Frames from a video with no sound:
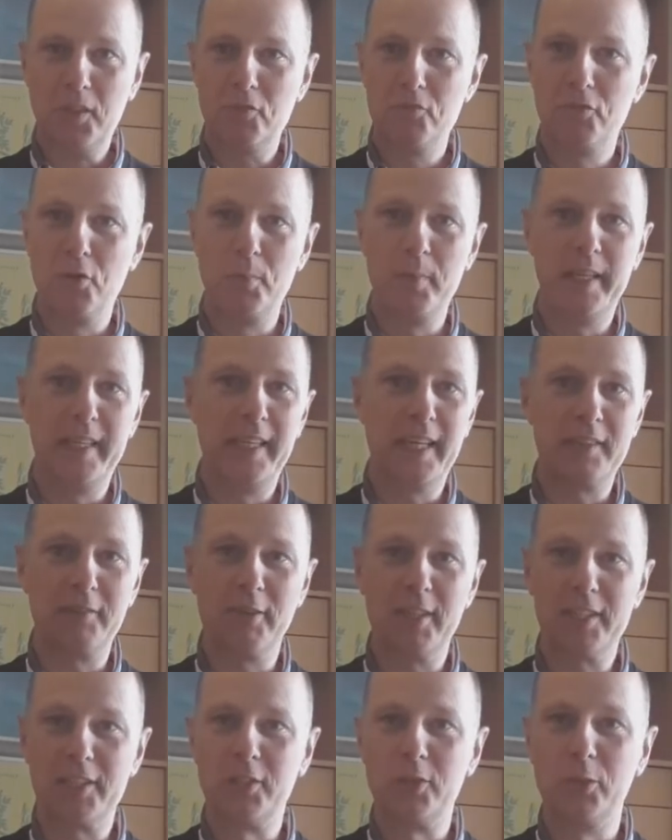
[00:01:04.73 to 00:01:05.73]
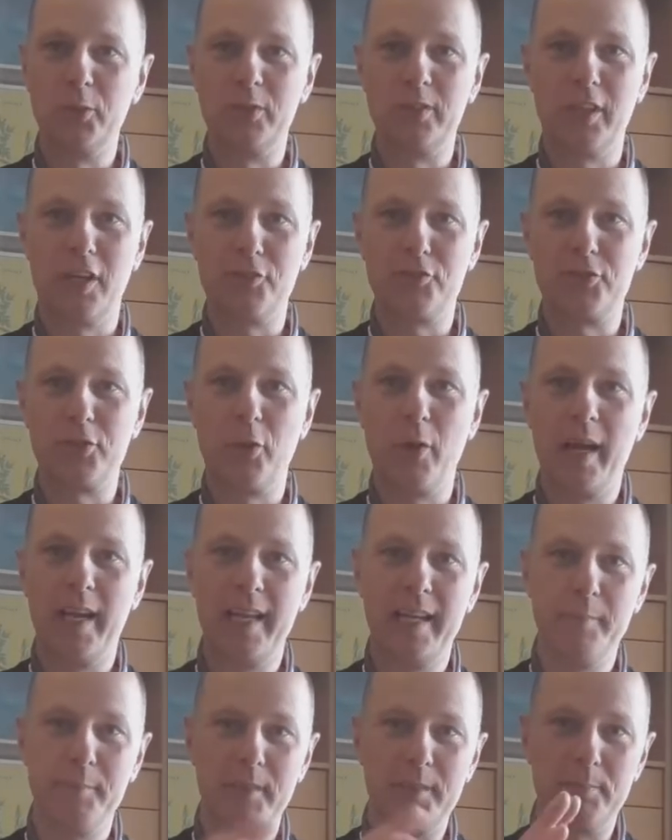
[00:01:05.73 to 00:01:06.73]
For me that was too tough, so I
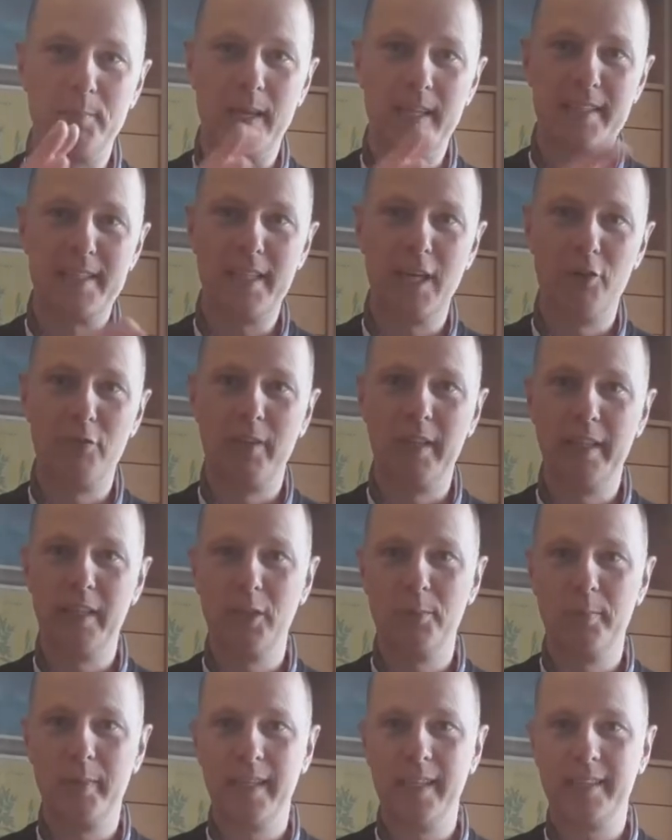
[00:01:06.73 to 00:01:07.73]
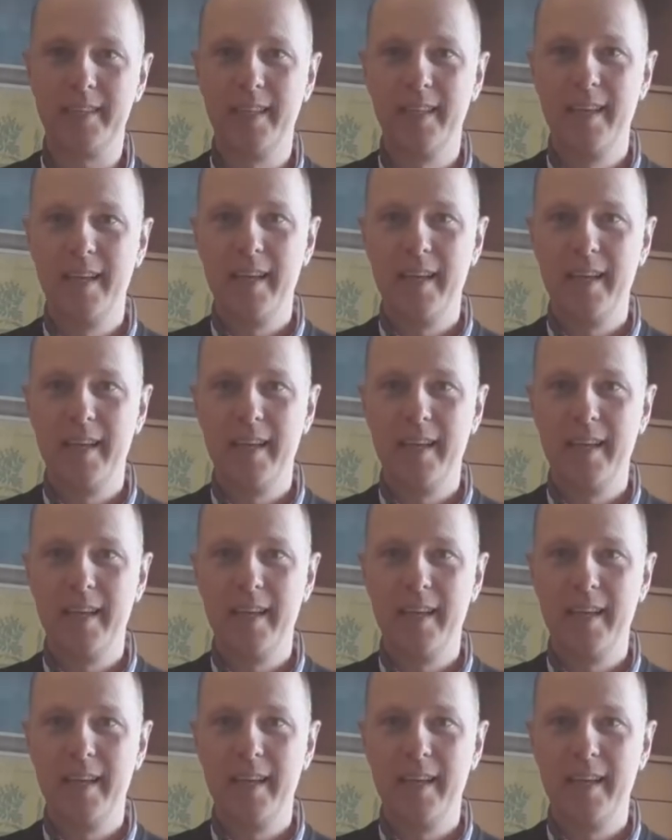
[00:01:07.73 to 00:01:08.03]
limit myself a little bit